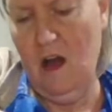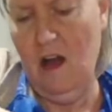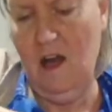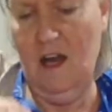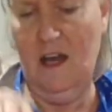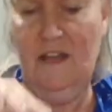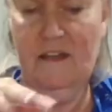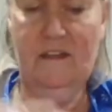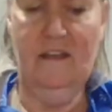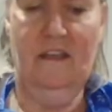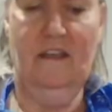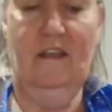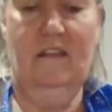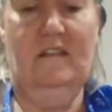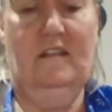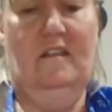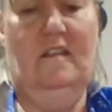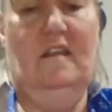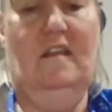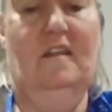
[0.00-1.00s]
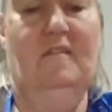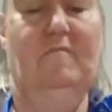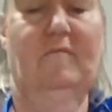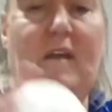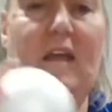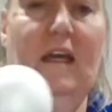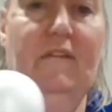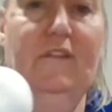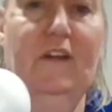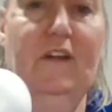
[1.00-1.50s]
on and we
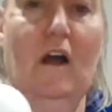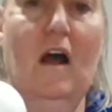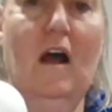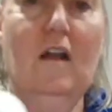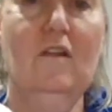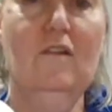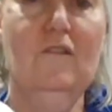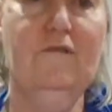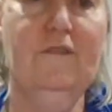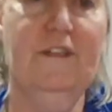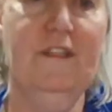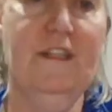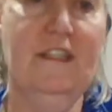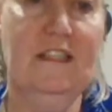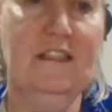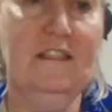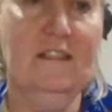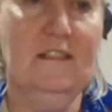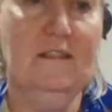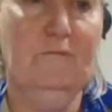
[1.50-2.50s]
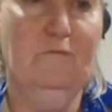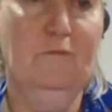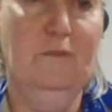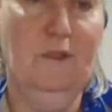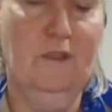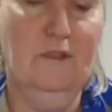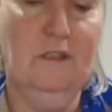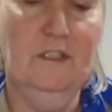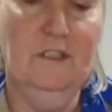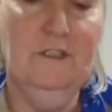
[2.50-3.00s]
have it all over this,
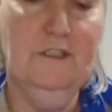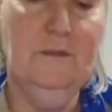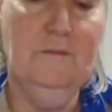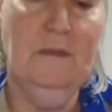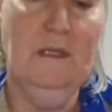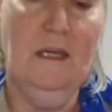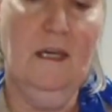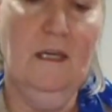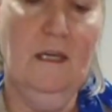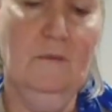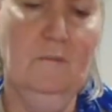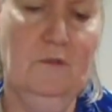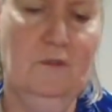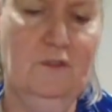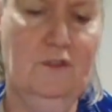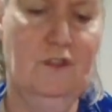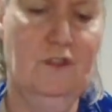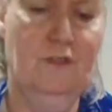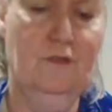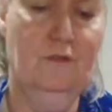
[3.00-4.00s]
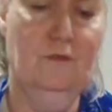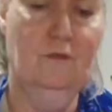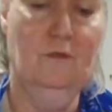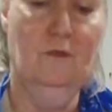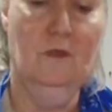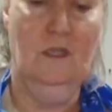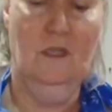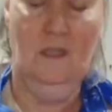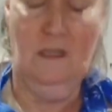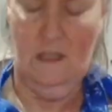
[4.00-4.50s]
we're going to be able to,
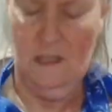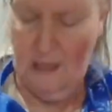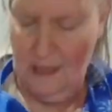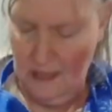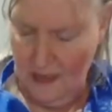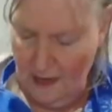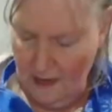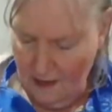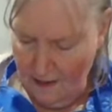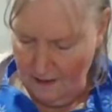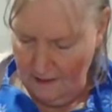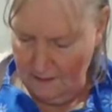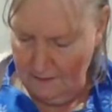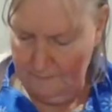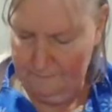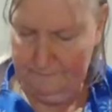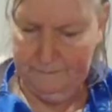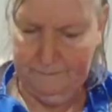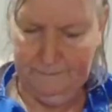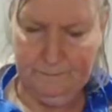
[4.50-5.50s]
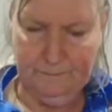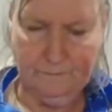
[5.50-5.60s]
well,